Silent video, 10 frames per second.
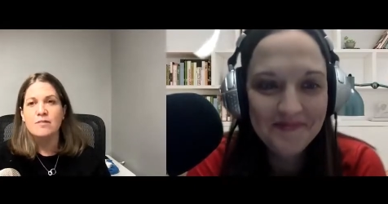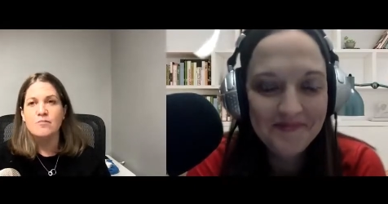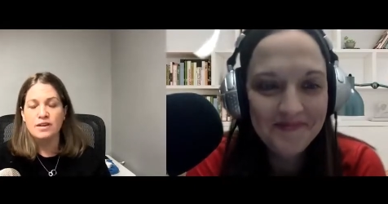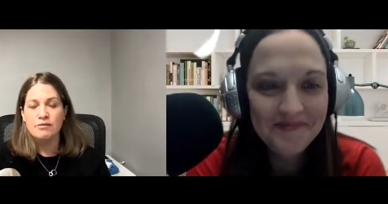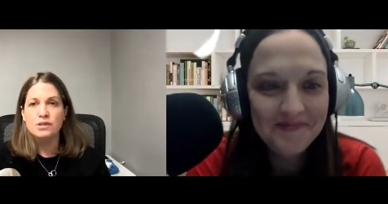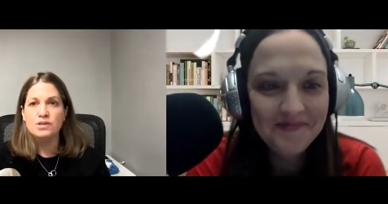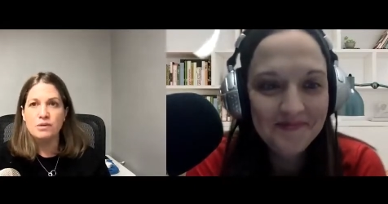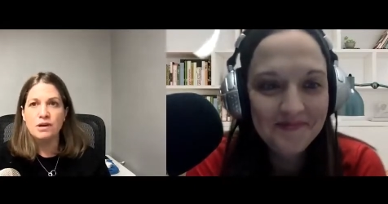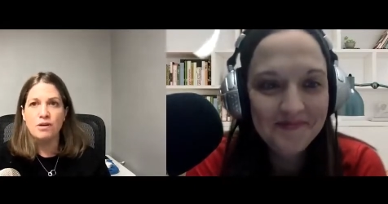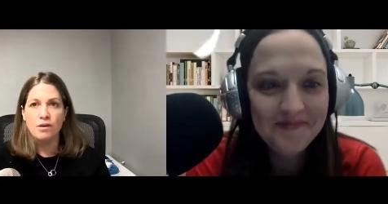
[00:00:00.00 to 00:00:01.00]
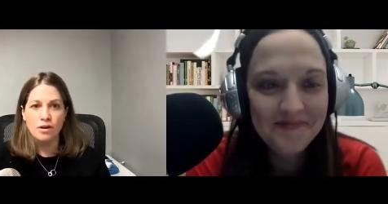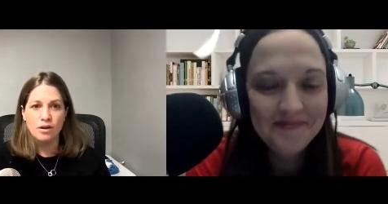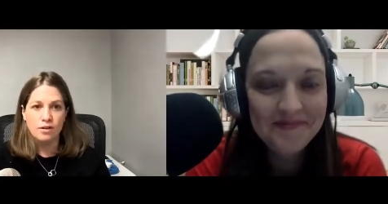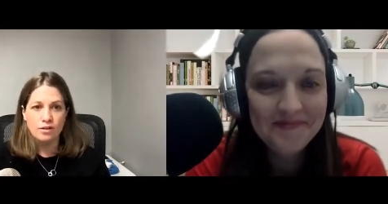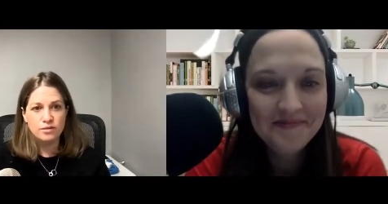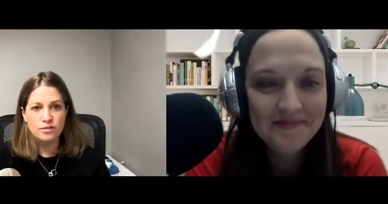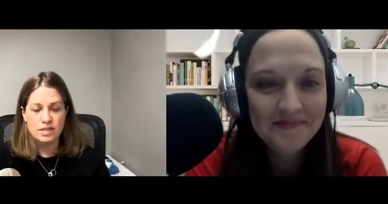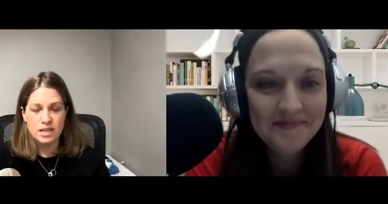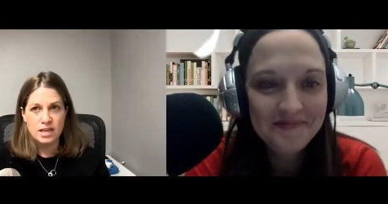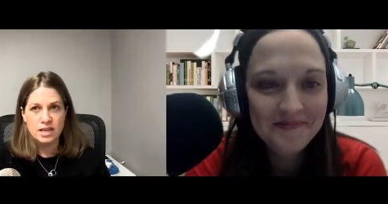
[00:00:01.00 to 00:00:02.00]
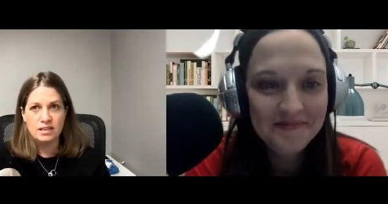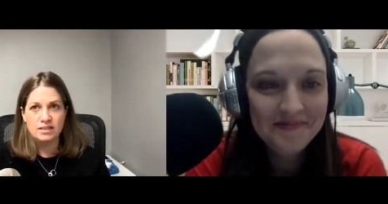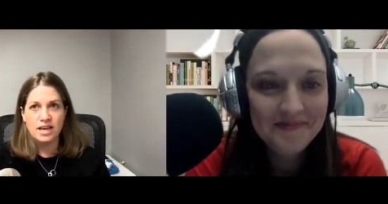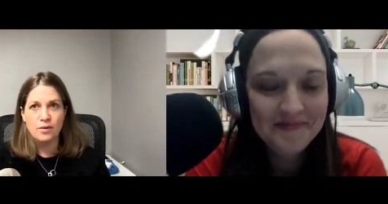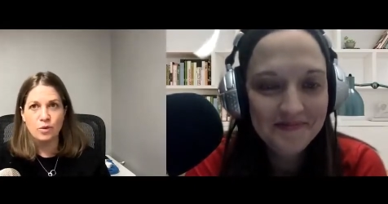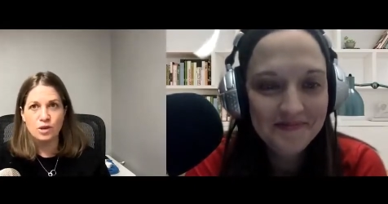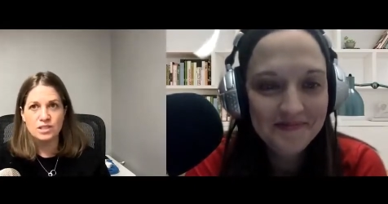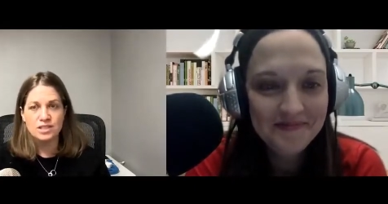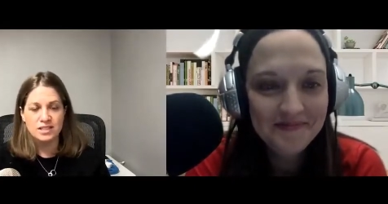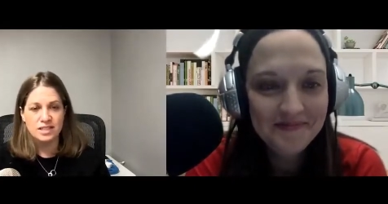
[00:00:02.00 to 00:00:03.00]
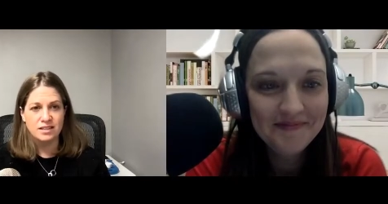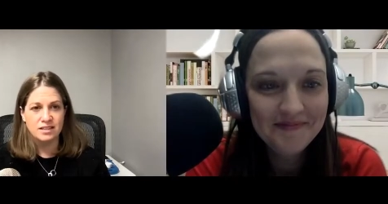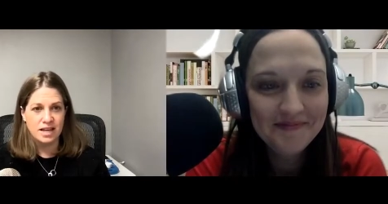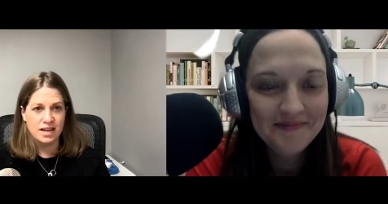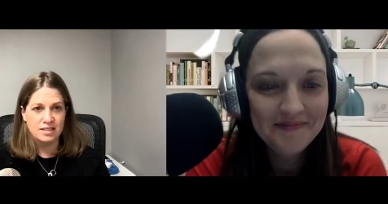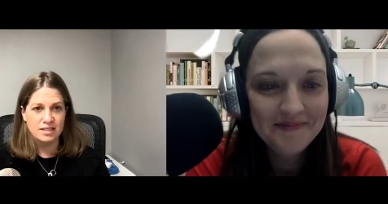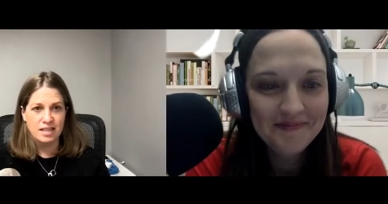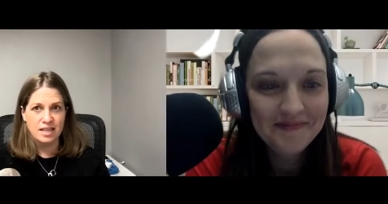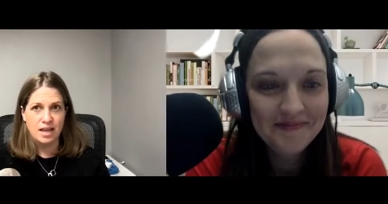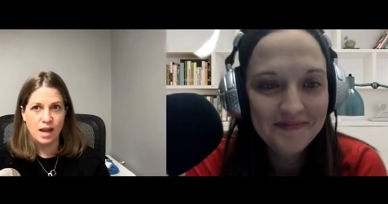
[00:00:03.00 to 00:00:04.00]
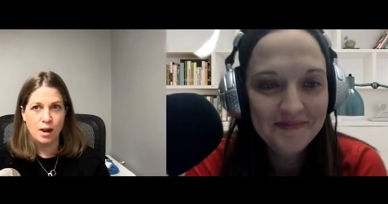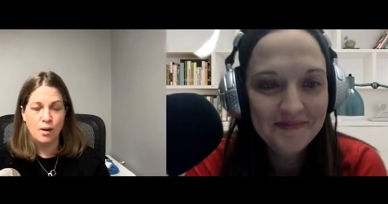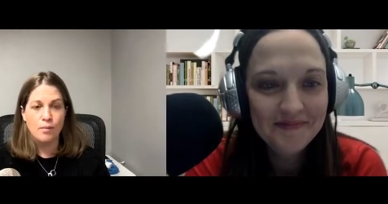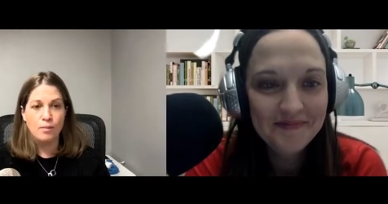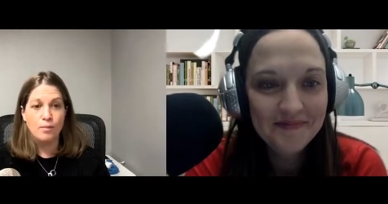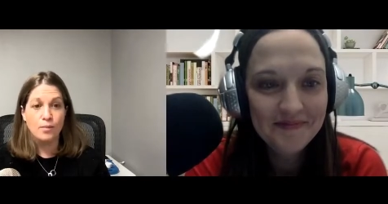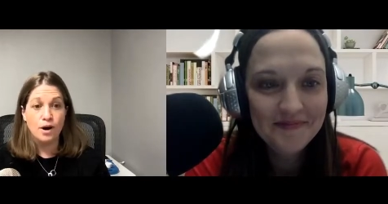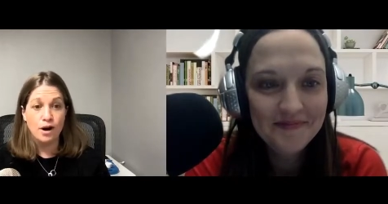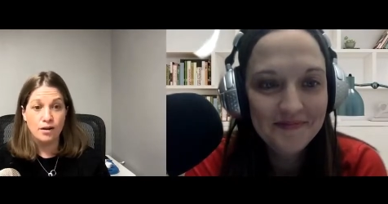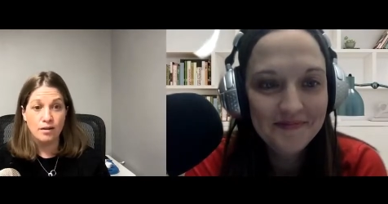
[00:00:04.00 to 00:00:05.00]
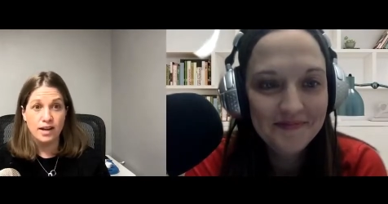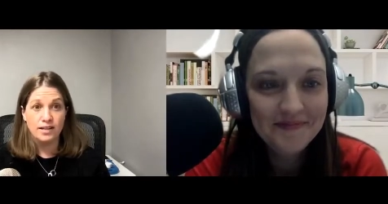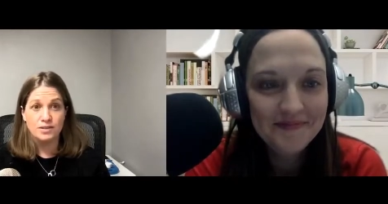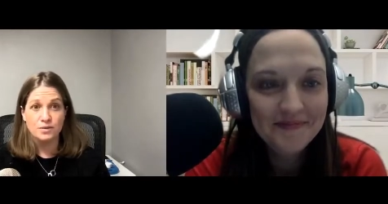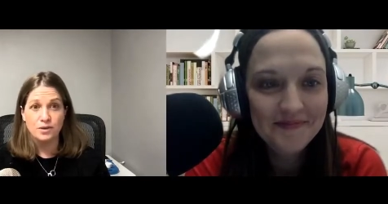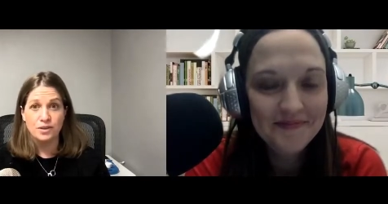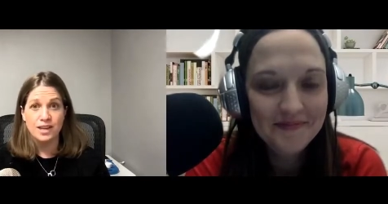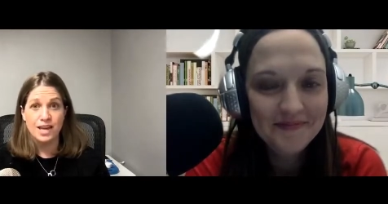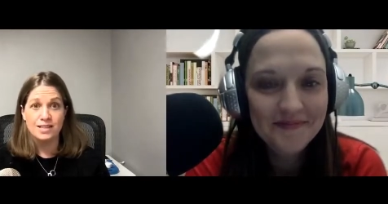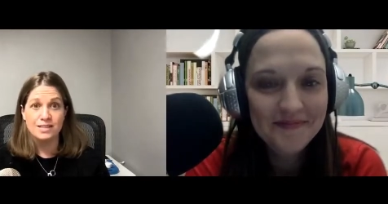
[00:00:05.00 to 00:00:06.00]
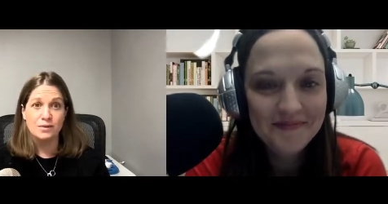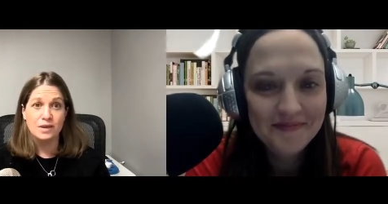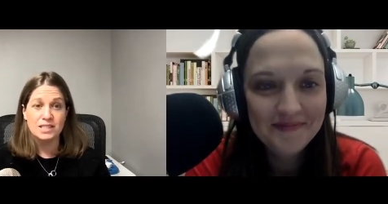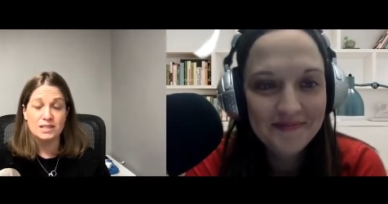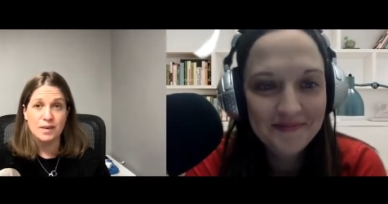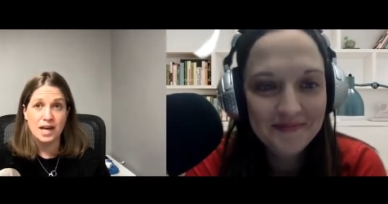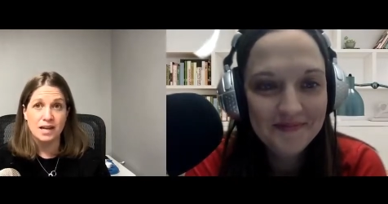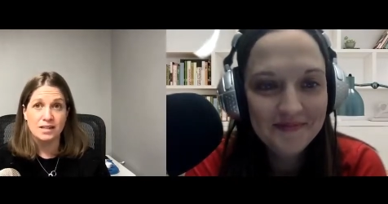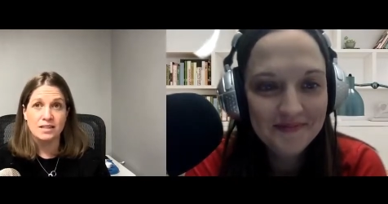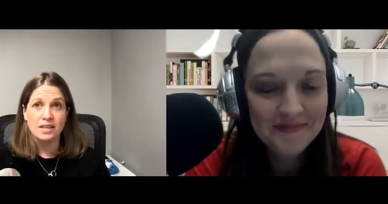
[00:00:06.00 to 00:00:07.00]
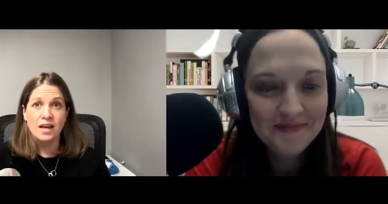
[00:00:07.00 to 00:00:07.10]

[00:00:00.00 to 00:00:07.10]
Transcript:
Speaker 1: but if we're doing all those things and we're still not seeing progress or the gains that we expect